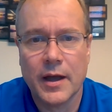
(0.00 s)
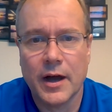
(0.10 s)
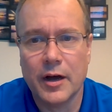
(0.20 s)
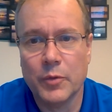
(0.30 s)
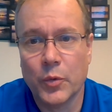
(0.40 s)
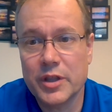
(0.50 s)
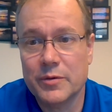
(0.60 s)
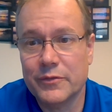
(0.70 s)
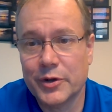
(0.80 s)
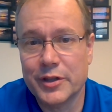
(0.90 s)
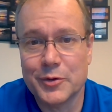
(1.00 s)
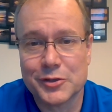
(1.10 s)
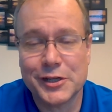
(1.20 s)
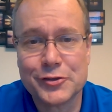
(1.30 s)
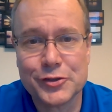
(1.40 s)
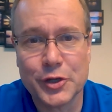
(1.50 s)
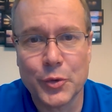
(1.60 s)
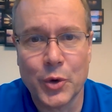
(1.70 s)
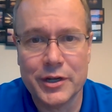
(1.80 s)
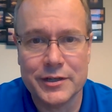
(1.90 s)
Um, one of the one of the most
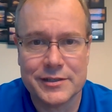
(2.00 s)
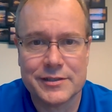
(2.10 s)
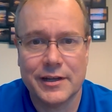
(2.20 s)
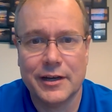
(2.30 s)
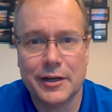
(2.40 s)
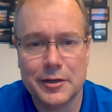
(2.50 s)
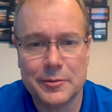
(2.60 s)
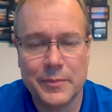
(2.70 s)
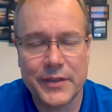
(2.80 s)
interesting ones uh,